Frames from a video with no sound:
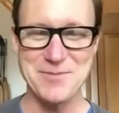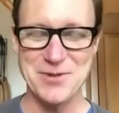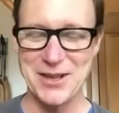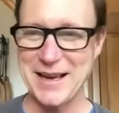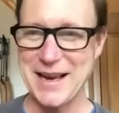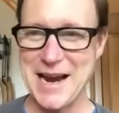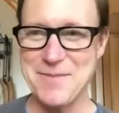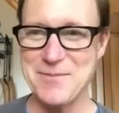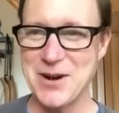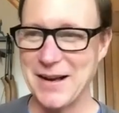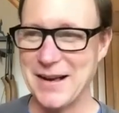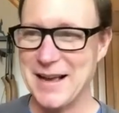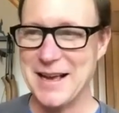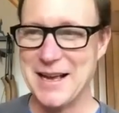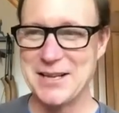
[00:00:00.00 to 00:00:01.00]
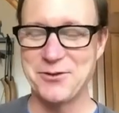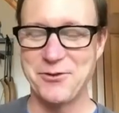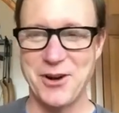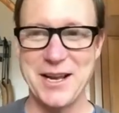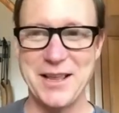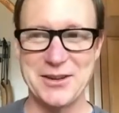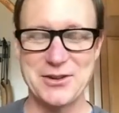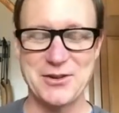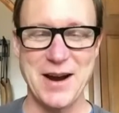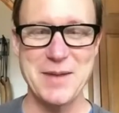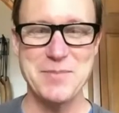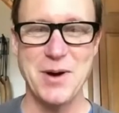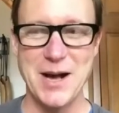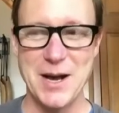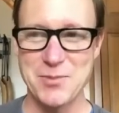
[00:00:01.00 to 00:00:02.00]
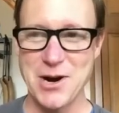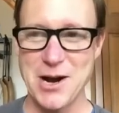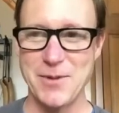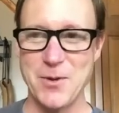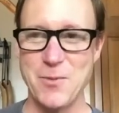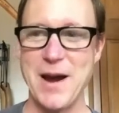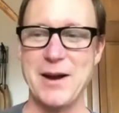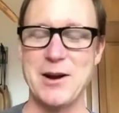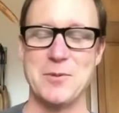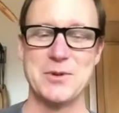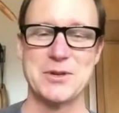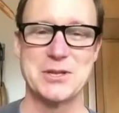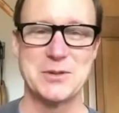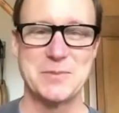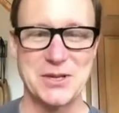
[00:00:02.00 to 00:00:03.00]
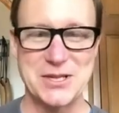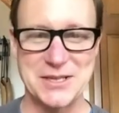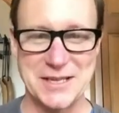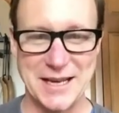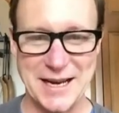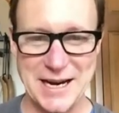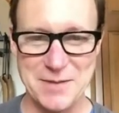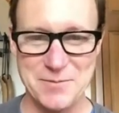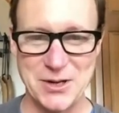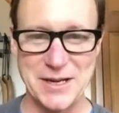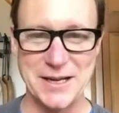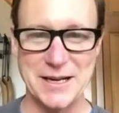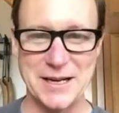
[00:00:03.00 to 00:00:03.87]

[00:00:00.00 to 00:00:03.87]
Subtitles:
The camera, it's funny, the tripod probably weighed almost as much as the camera did.